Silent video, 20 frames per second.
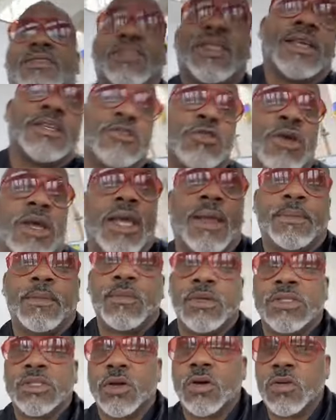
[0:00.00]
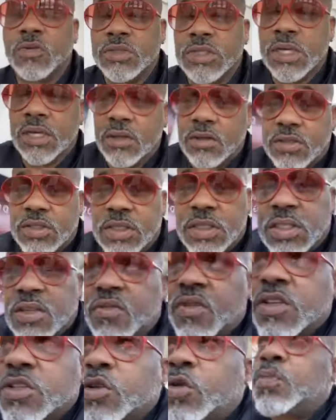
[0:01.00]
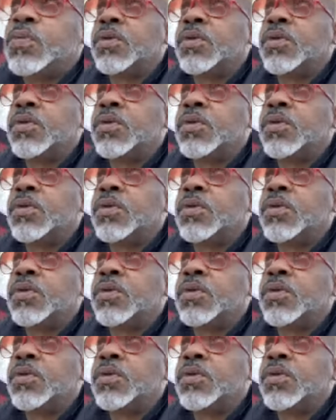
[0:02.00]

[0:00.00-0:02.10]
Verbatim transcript: think it's gonna happen with the hotels. Is there's no